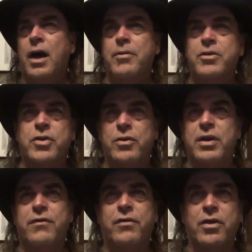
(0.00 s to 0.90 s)
There's no
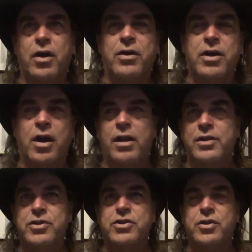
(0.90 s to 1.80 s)
need for an
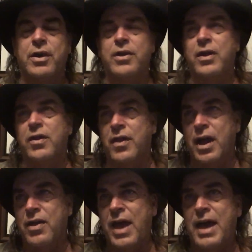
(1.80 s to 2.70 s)
archaeologist or anything
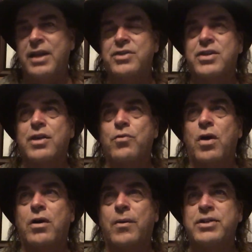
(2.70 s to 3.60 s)
like that at
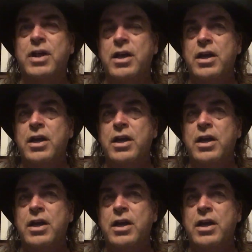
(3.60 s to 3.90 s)
Skinwalker Ranch.